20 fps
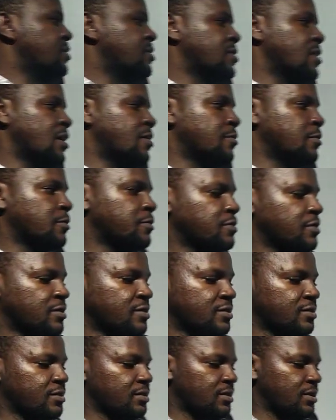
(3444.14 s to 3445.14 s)
is half of
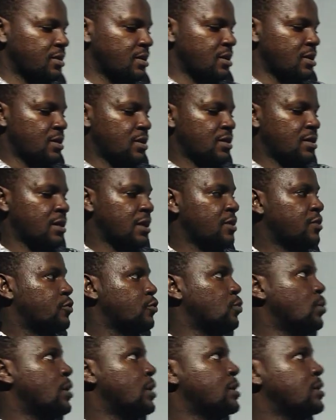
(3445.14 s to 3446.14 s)
60.
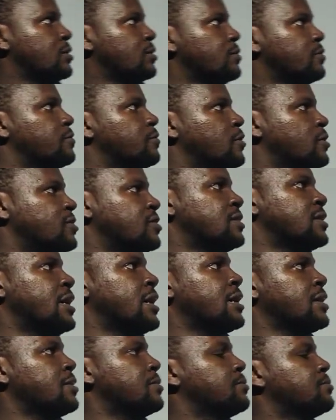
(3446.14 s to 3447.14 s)
Next one,
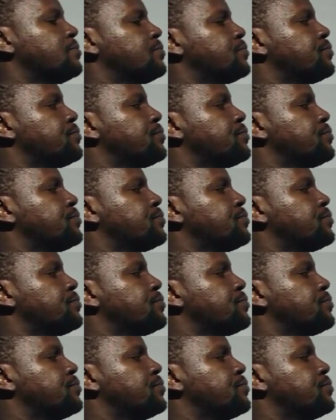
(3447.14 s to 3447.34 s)
49.